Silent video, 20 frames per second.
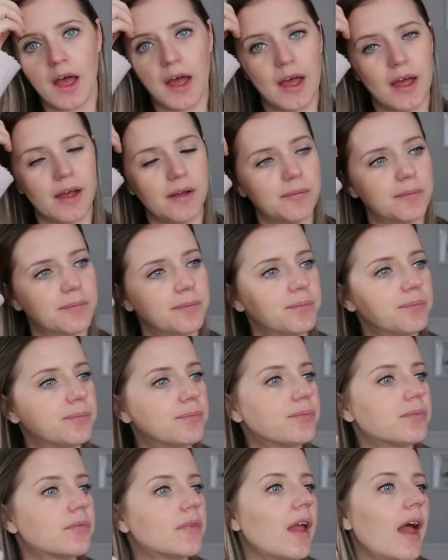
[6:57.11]

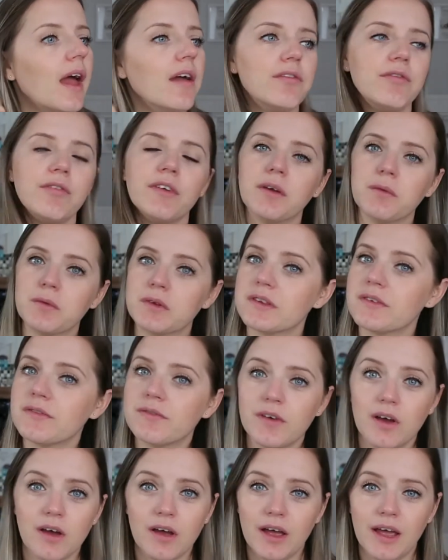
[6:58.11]
Everything was
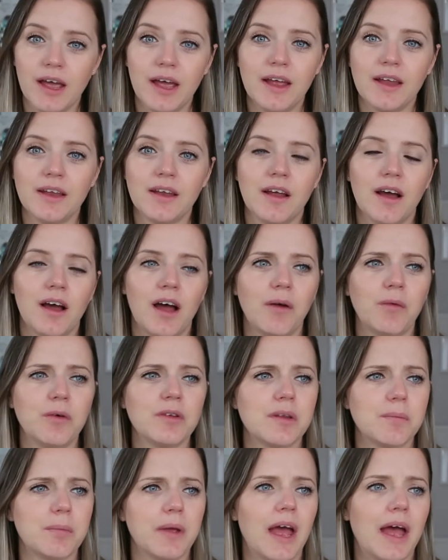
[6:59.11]
fine. I
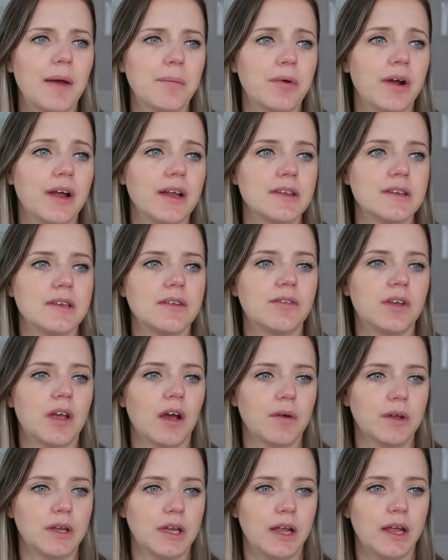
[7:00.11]
was a bit apprehensive
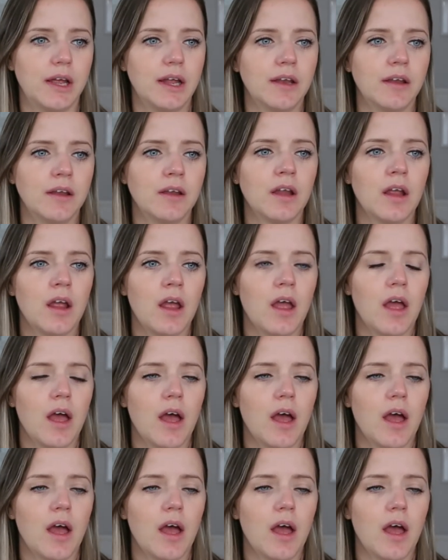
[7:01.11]
going in,